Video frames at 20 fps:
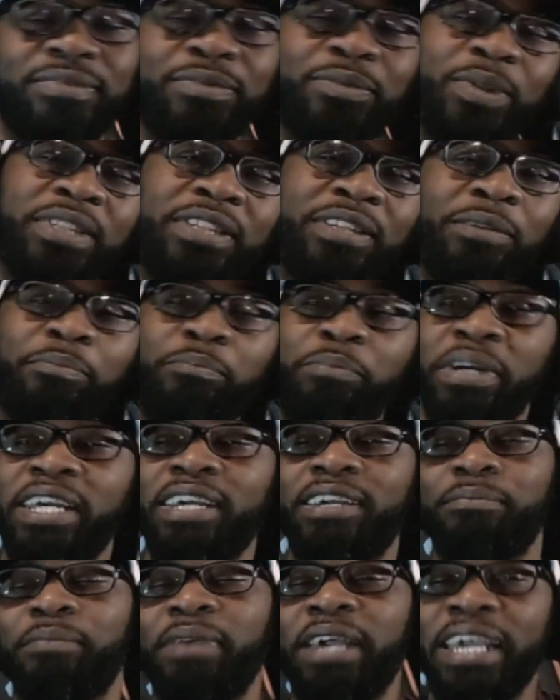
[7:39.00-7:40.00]
With the
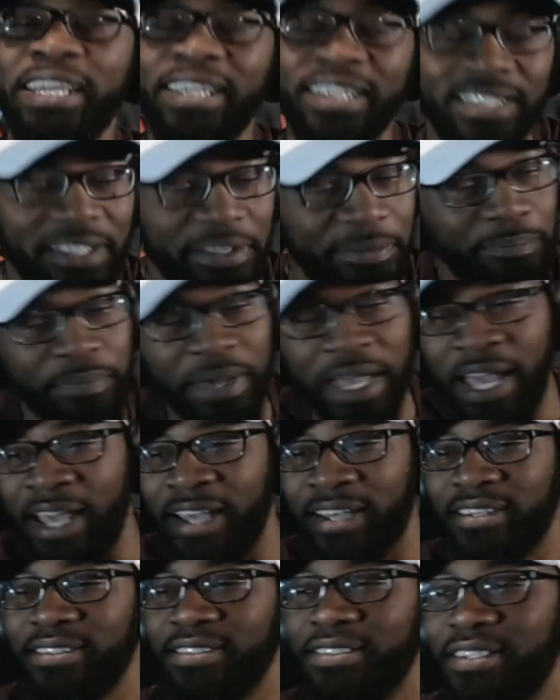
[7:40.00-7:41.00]
big main in the
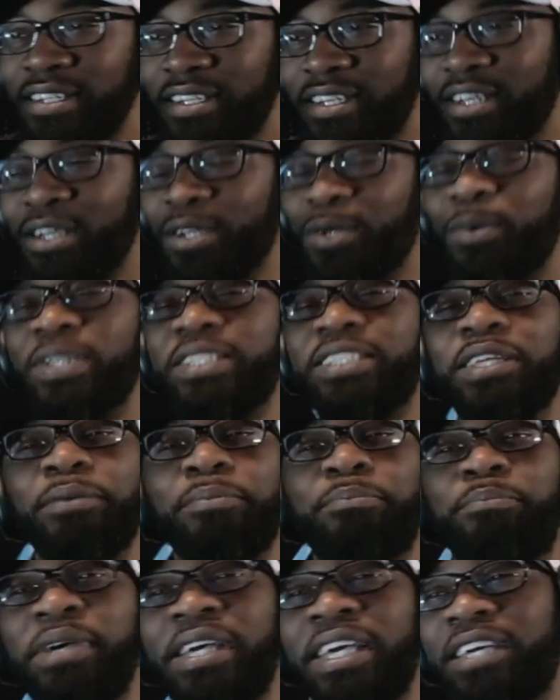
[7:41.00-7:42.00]
back. With the
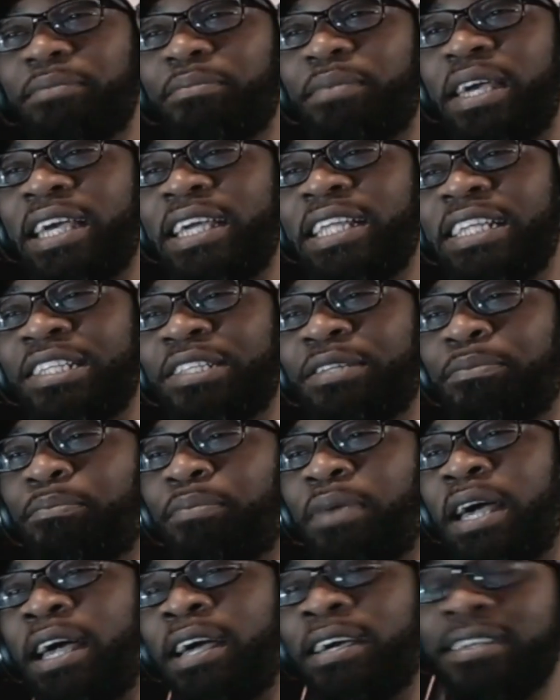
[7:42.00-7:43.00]
big main in the
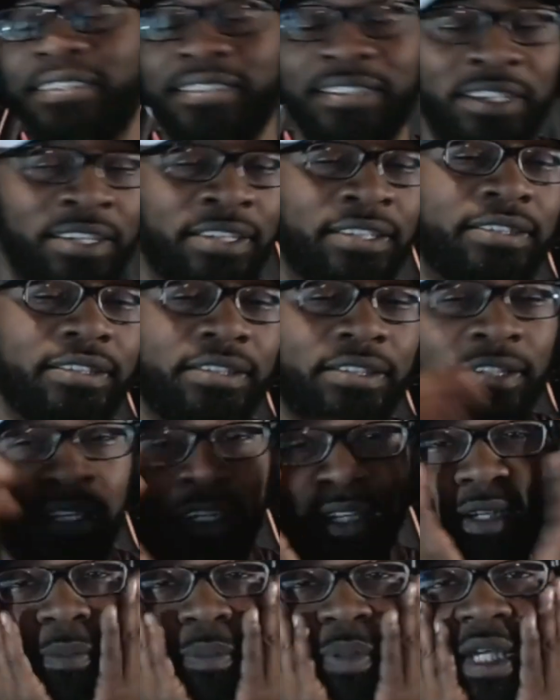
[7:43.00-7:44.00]
back. Look,
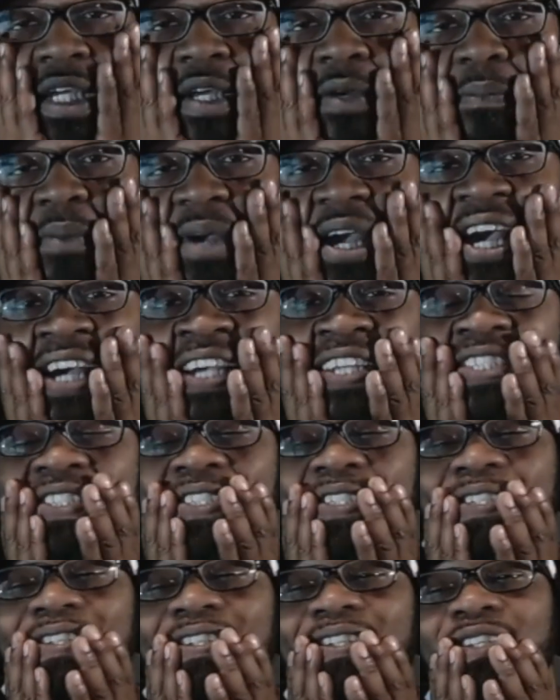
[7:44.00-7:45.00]
look, Pete and
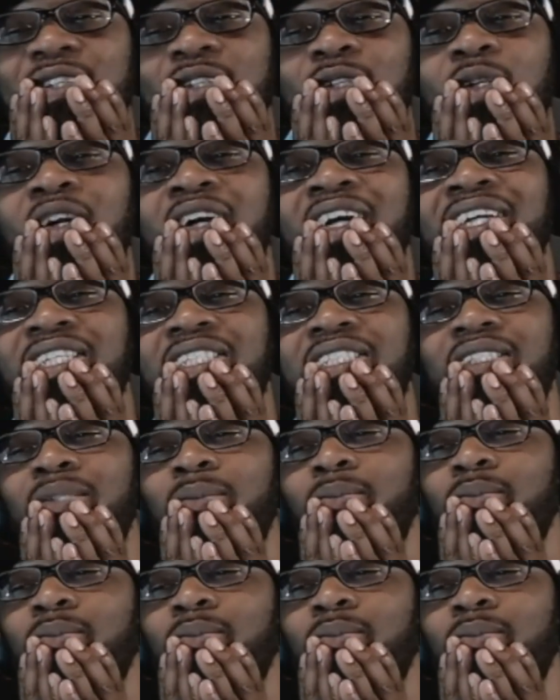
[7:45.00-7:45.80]
Bas. Crazy,